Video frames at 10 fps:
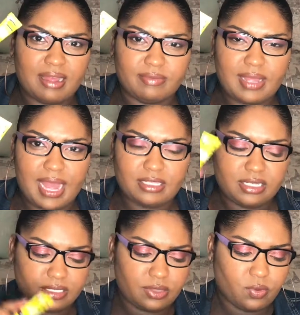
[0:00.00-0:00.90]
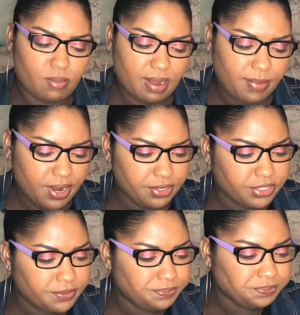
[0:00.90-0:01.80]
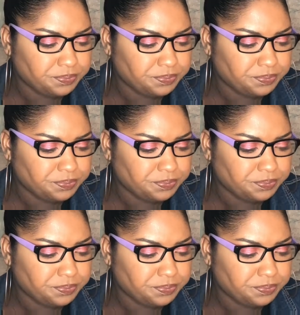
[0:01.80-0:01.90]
I've got just to throw in my purse.